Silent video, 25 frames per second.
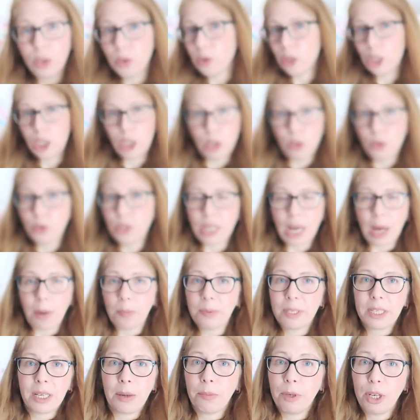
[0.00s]
to use
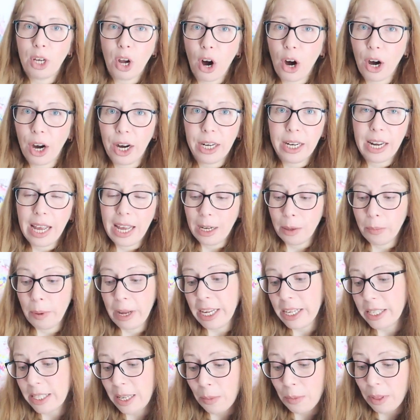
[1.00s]
up some yarn and
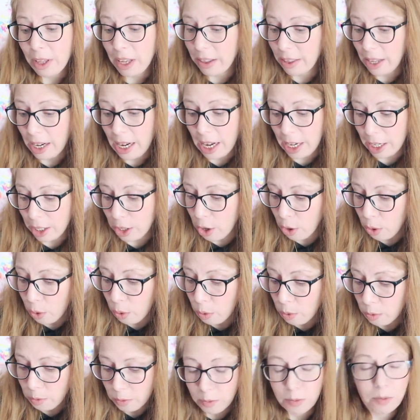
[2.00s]
make something that I
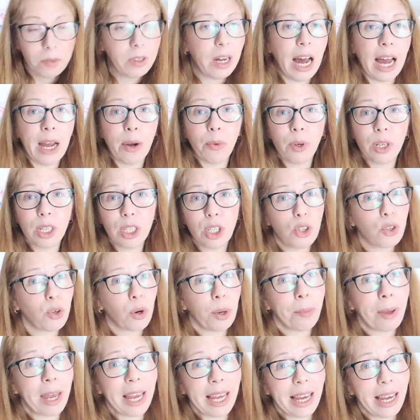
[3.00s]
know I will
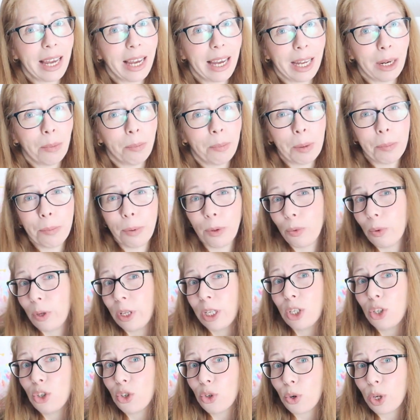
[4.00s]
enjoy making and people
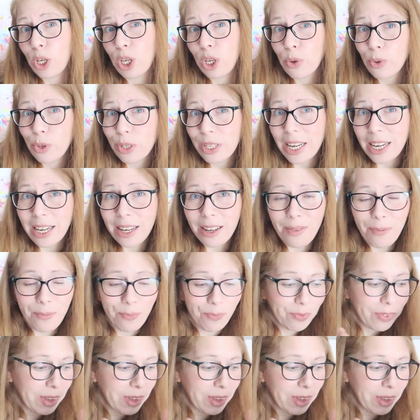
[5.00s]
will enjoy using.